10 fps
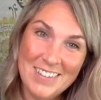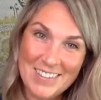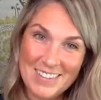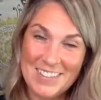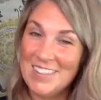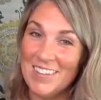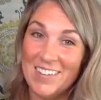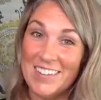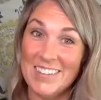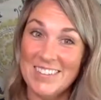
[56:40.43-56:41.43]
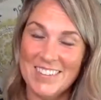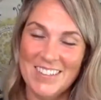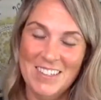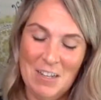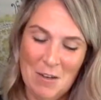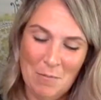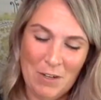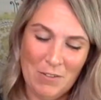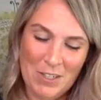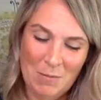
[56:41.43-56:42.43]
It's not easy. But
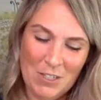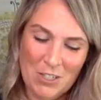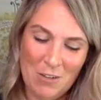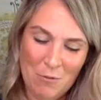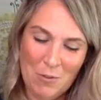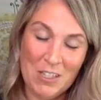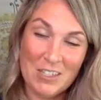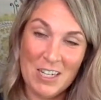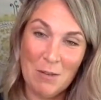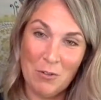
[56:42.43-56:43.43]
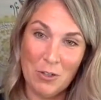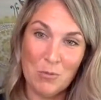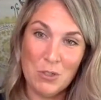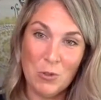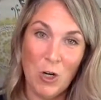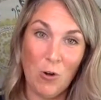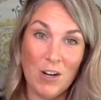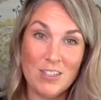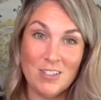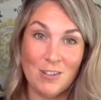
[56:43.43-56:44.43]
every time I shuffle with the table, I'm so
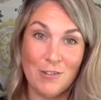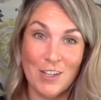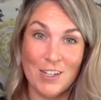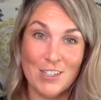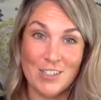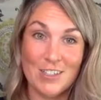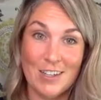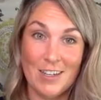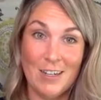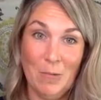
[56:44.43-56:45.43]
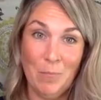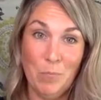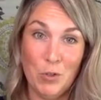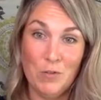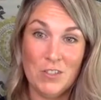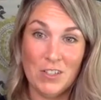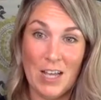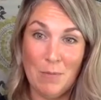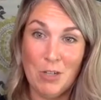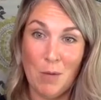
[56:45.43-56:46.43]
aggressive that it just like moves the
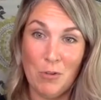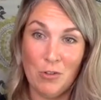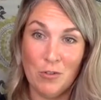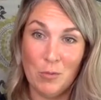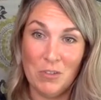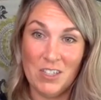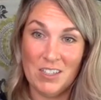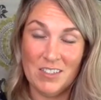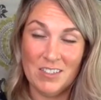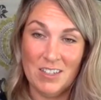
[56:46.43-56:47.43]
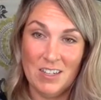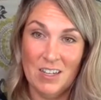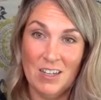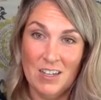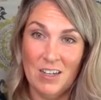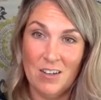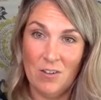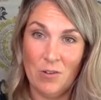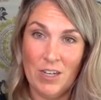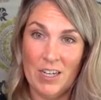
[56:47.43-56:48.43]
laptop all over the place.
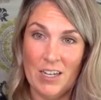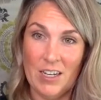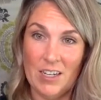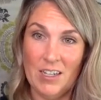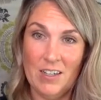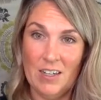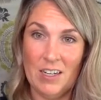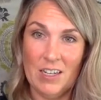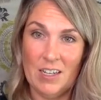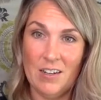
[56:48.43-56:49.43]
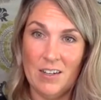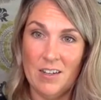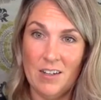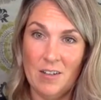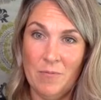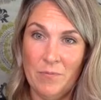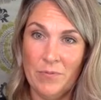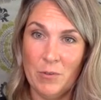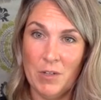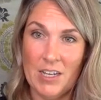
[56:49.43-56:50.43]
Okay, Anna,
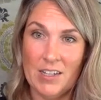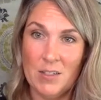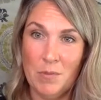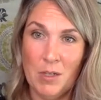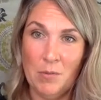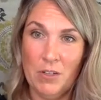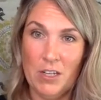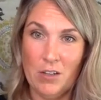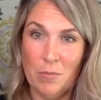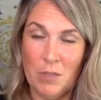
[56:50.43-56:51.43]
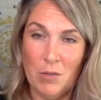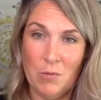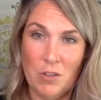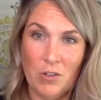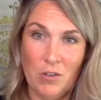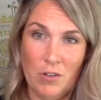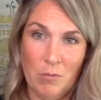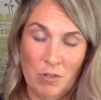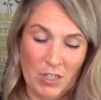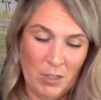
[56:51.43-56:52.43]
would S be able to help me with current
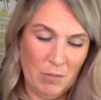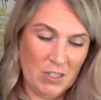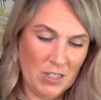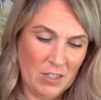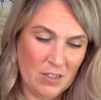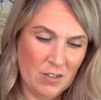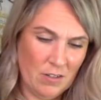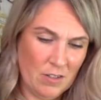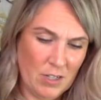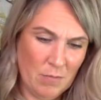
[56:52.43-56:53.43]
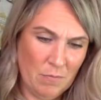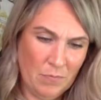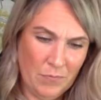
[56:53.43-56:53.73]
predicament in time?